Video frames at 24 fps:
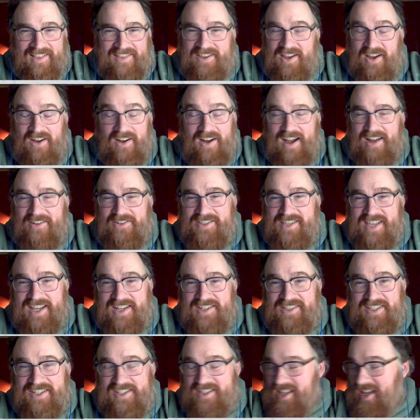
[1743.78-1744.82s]
No, I was
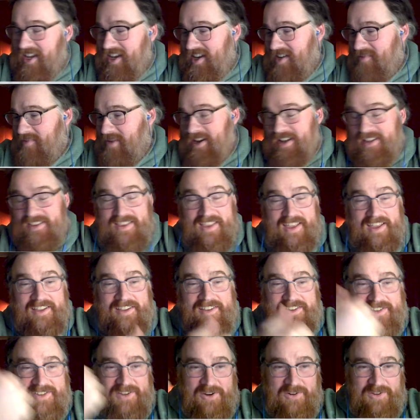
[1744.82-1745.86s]
actually thinking about it
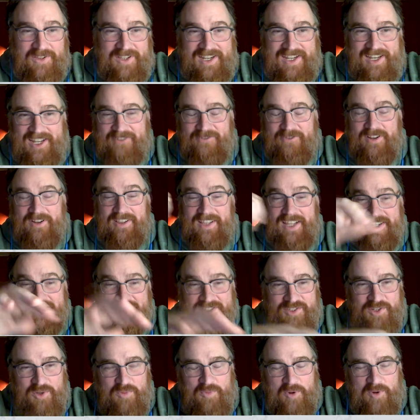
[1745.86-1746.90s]
the totally different, like
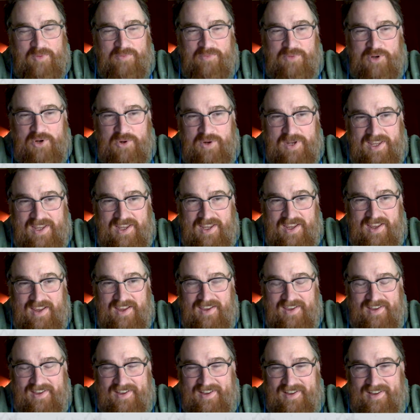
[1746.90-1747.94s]
super
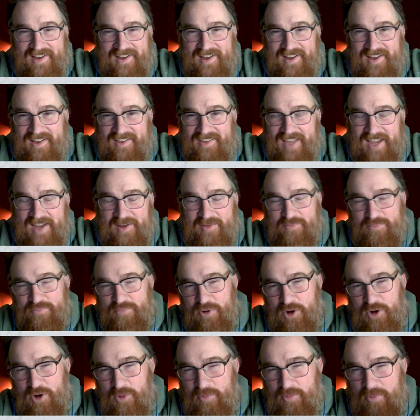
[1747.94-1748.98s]
moody, like
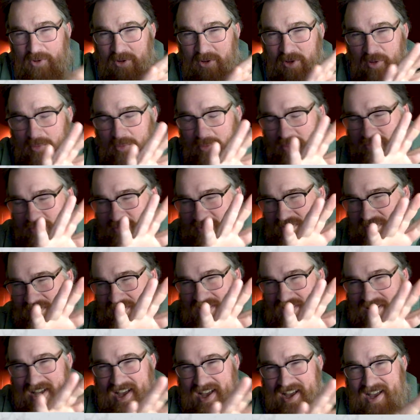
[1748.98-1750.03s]
purple
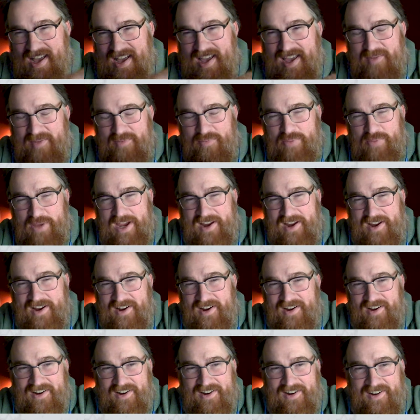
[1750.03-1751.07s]
sky
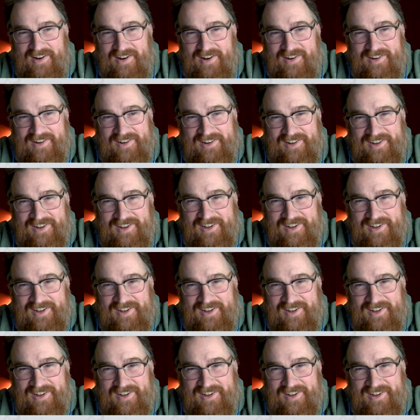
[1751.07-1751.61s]
bear.